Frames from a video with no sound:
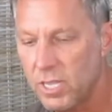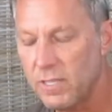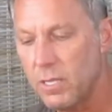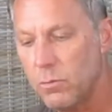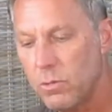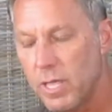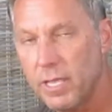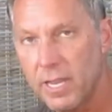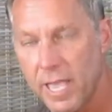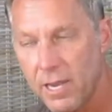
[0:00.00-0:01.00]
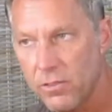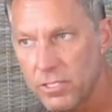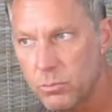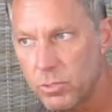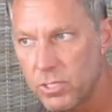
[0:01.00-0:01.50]
and then they could handle
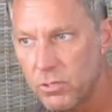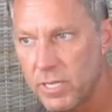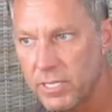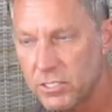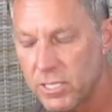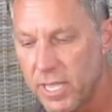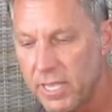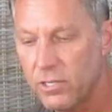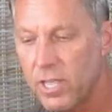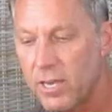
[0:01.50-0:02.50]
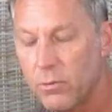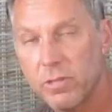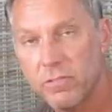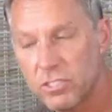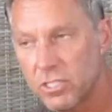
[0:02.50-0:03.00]
this with you the next day and handle it at
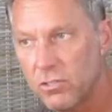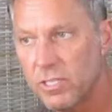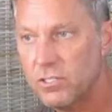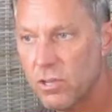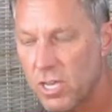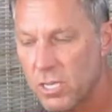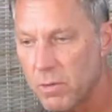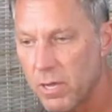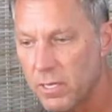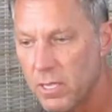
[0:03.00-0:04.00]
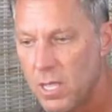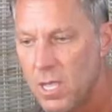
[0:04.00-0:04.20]
the facility and talk about it.